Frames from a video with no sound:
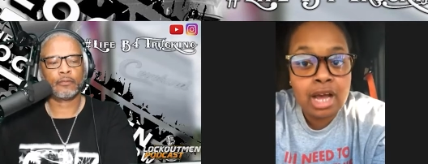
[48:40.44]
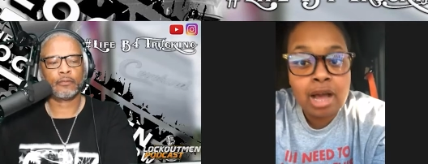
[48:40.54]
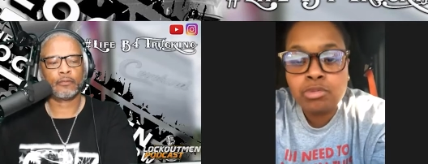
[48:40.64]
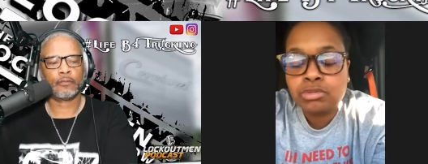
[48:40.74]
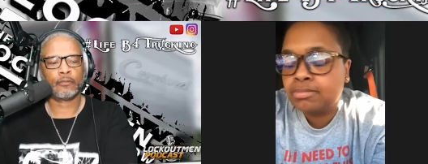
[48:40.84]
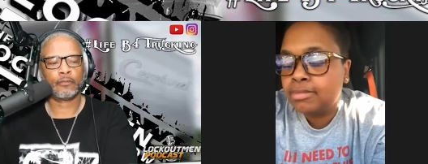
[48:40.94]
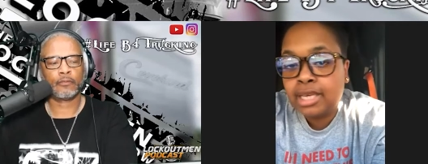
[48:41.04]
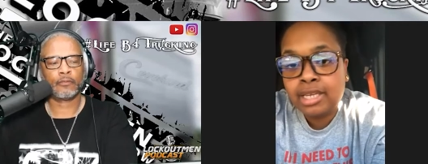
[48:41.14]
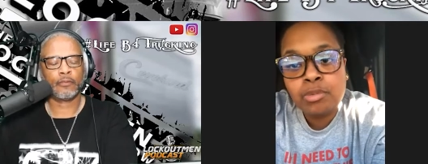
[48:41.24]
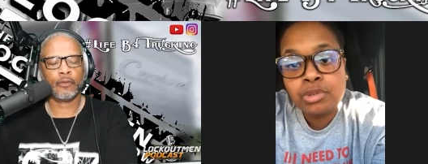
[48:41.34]
Speaker 1: I
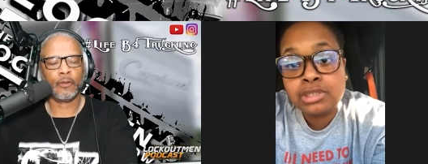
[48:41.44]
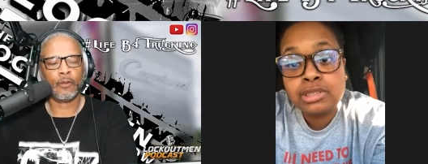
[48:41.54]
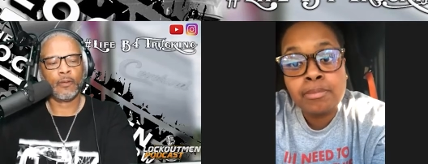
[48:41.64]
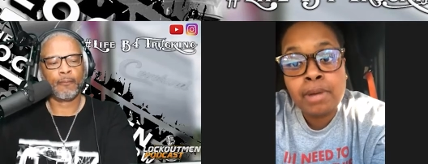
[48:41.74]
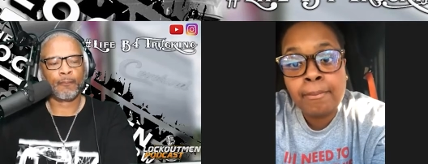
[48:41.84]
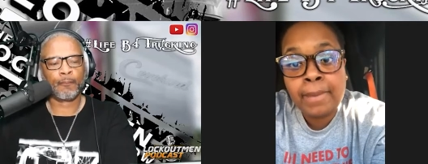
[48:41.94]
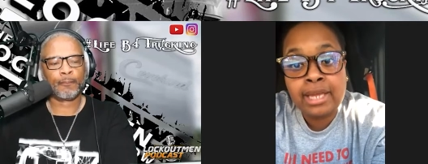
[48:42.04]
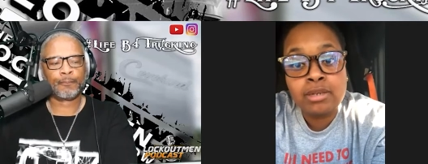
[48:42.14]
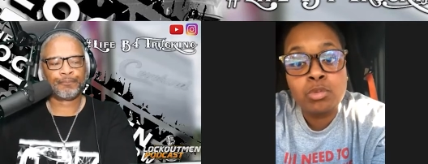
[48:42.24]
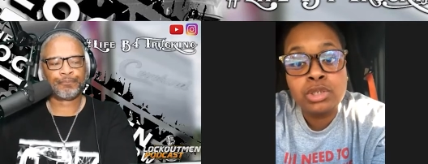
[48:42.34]
man, I would have took my
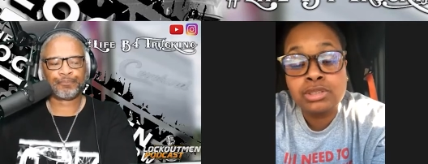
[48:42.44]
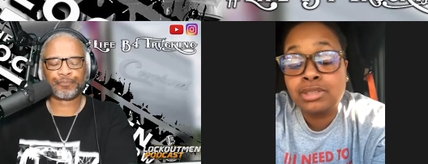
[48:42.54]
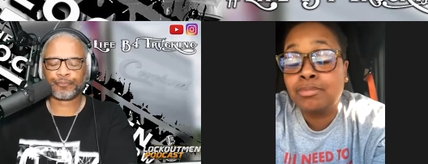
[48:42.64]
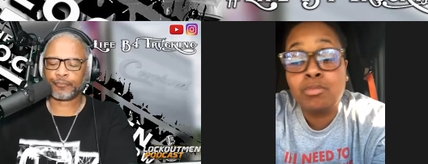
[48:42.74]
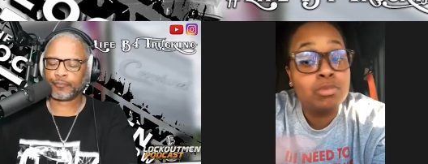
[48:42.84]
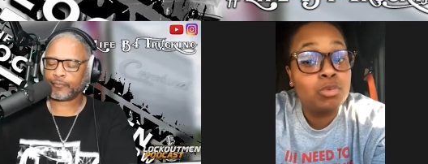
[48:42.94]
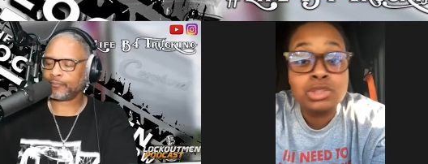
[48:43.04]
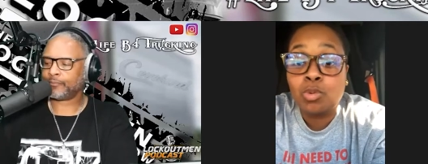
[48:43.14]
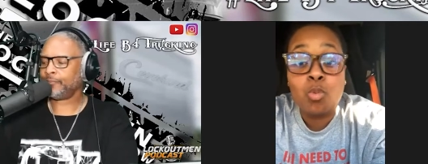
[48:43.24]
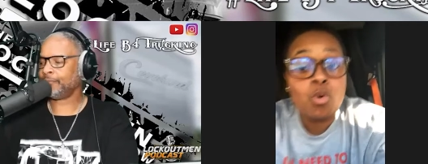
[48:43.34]
bat and went to went
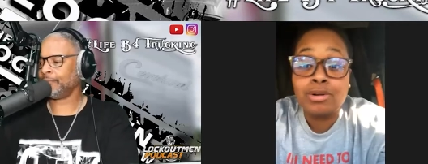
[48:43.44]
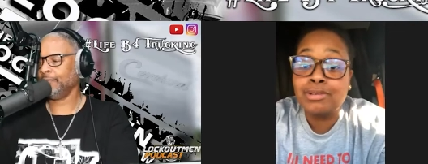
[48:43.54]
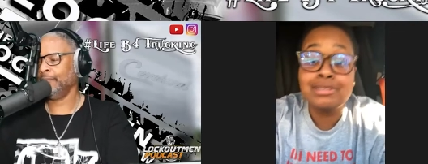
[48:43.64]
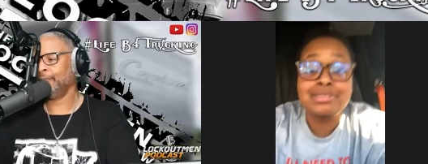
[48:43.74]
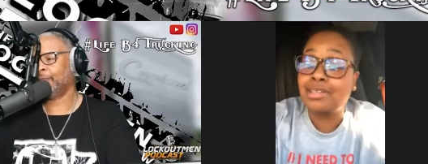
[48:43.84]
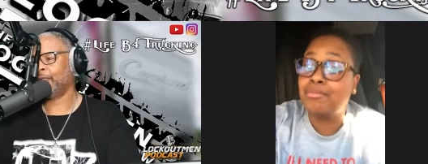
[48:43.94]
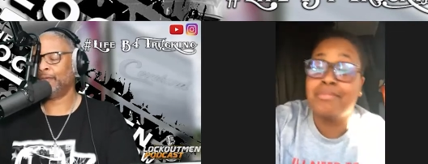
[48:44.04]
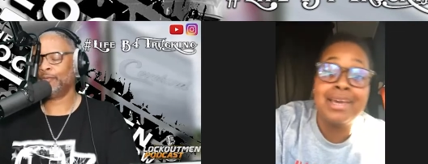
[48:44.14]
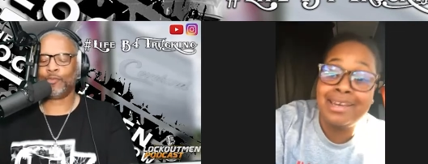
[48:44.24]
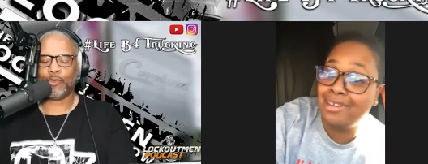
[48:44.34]
to wars. It's uh,
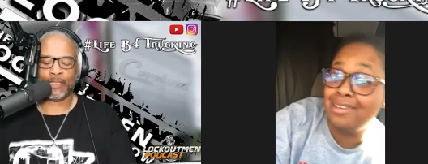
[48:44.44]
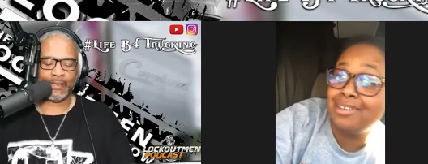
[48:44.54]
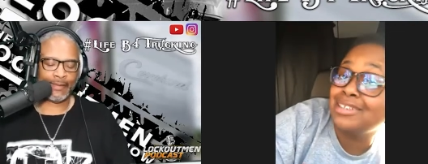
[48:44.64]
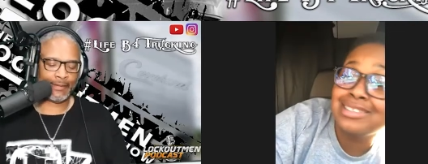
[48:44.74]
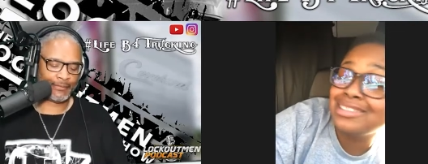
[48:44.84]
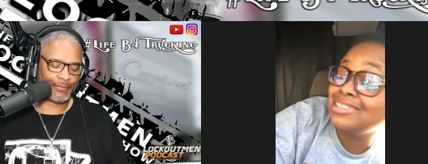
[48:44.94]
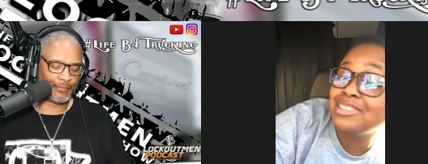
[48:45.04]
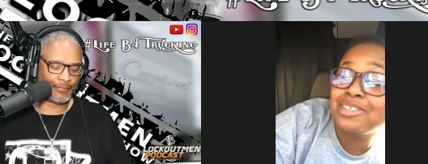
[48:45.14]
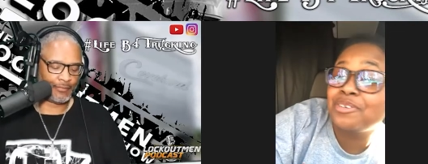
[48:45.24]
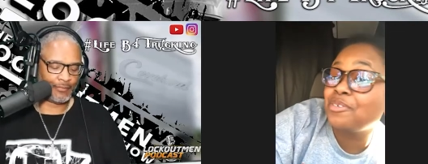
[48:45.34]
man, it's,
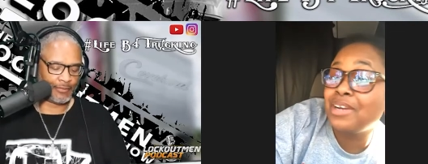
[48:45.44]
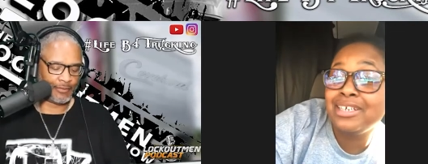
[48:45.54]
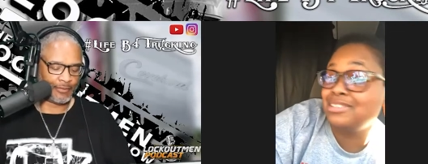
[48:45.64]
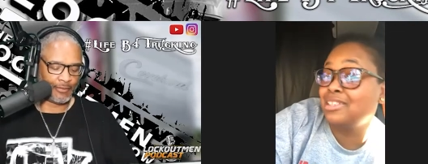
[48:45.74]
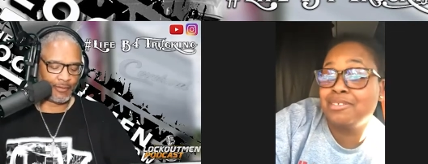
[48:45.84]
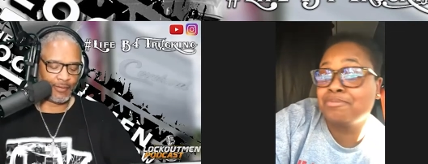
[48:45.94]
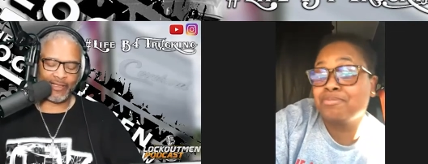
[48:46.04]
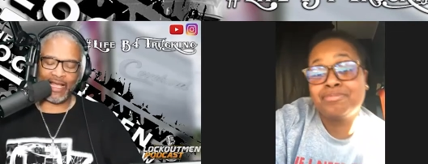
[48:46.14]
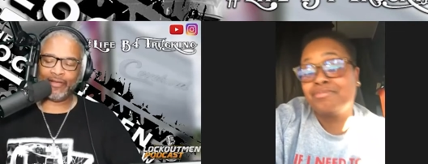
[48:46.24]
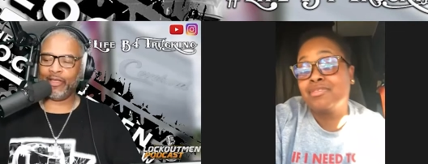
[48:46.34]
it's crazy.
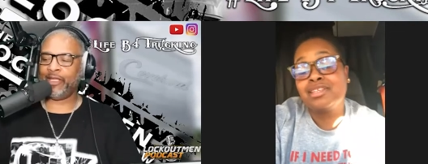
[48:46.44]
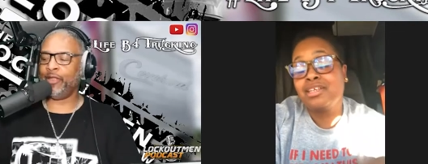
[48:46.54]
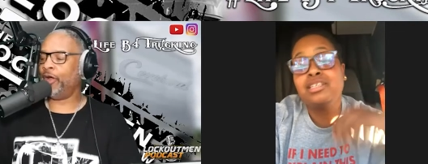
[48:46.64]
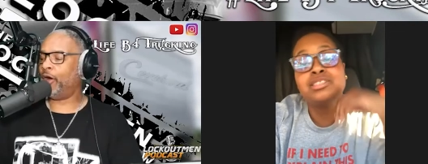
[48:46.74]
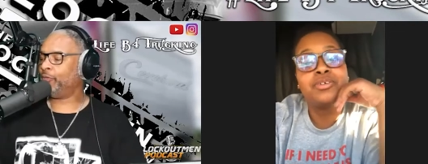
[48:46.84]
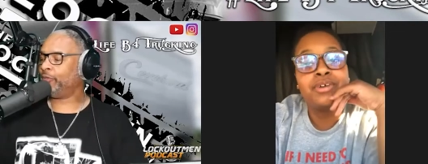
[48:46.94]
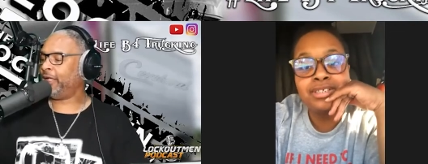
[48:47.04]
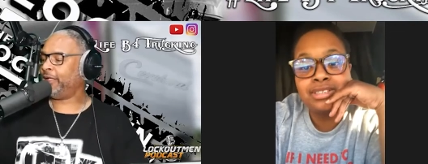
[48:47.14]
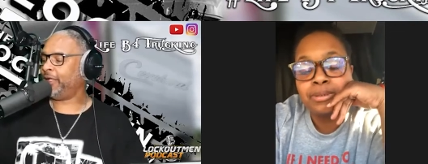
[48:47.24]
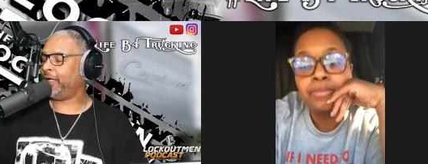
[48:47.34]
Speaker 2: That you know,
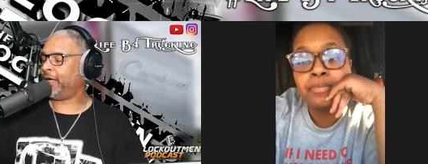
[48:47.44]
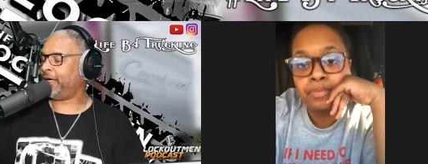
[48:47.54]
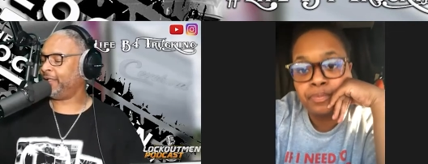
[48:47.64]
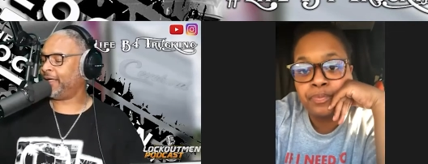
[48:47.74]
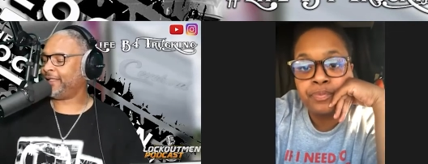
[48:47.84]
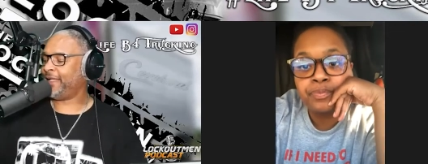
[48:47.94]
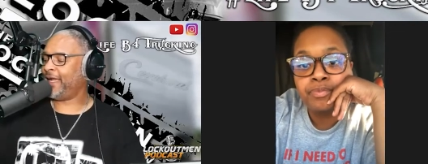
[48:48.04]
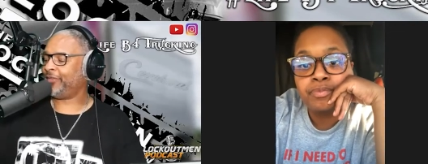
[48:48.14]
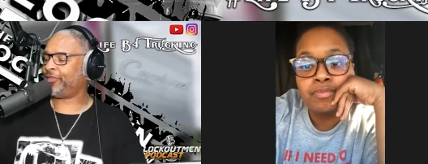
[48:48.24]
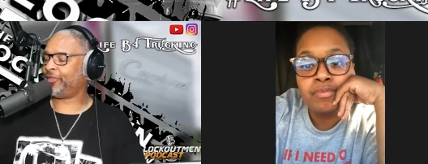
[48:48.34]
I, I,
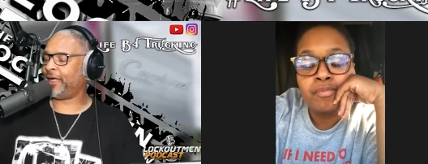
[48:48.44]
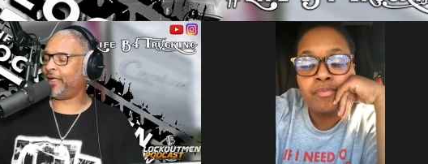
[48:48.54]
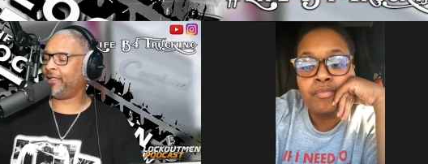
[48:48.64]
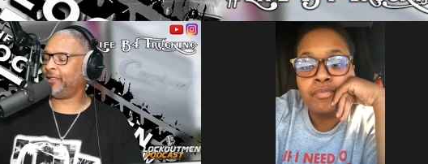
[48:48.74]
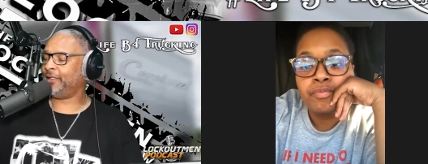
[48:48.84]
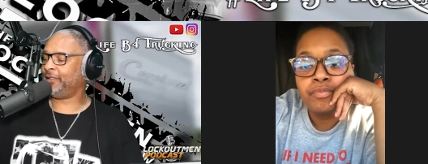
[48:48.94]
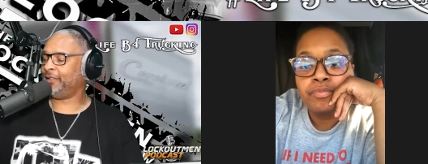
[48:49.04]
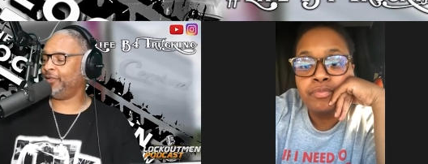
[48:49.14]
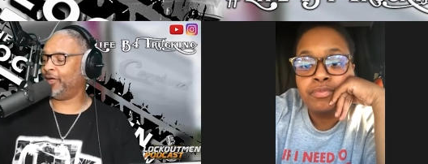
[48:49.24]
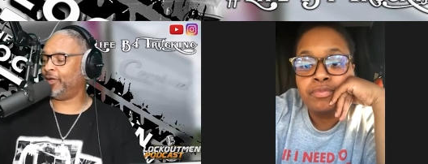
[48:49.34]
guess I,
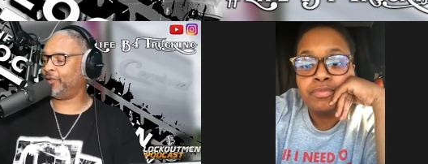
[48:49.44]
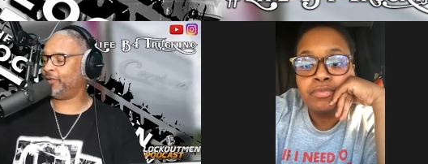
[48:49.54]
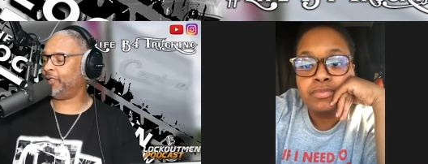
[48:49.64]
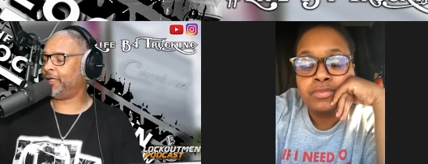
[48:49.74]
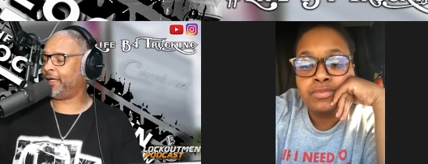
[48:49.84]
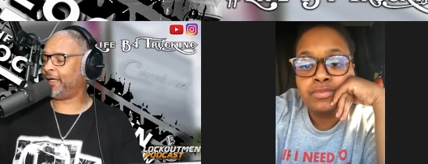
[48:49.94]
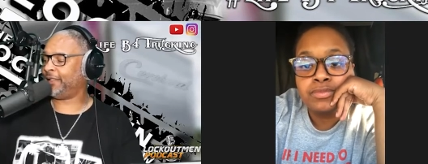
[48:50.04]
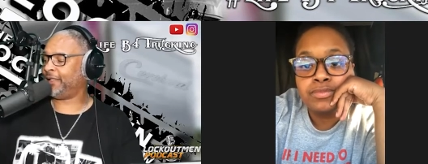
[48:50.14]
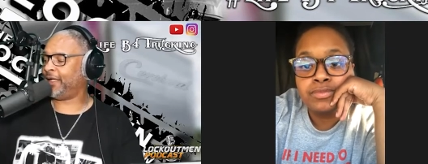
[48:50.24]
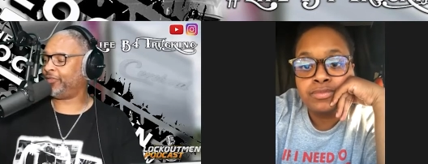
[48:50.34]
you know, I, I,
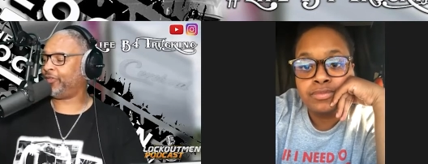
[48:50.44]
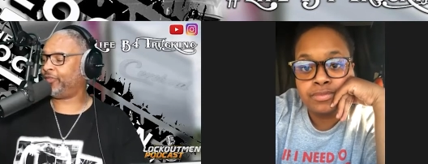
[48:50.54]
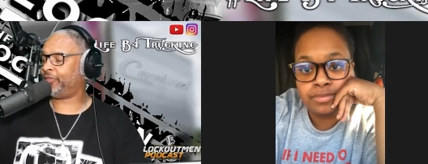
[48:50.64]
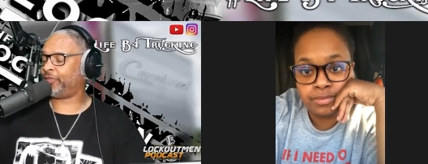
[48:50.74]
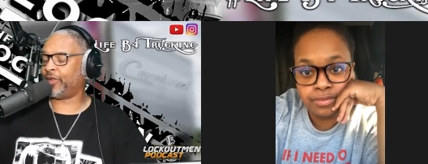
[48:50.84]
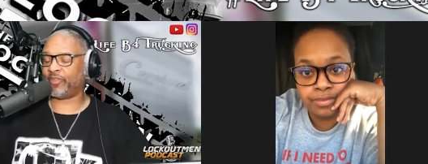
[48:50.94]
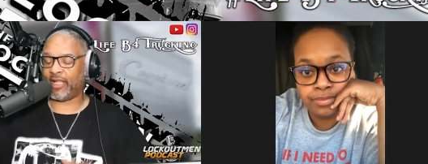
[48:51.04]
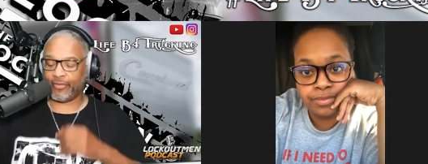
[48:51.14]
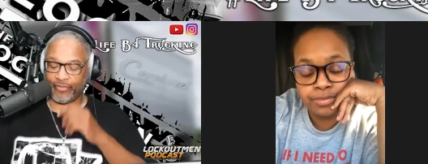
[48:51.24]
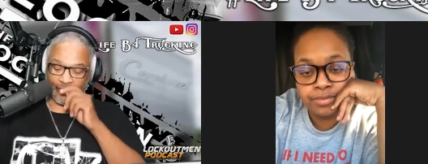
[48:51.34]
guess it's
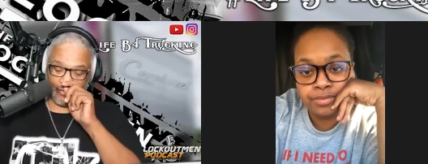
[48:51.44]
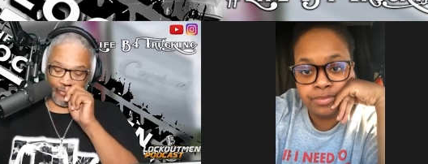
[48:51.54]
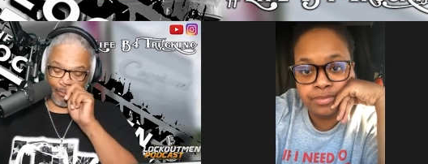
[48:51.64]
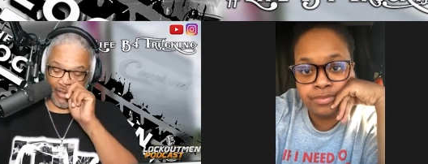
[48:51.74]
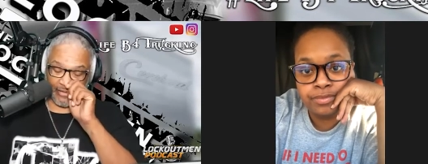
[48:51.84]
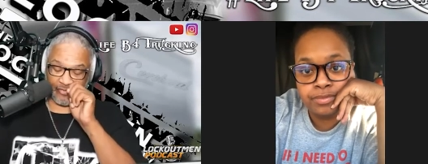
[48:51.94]
sometimes it's just best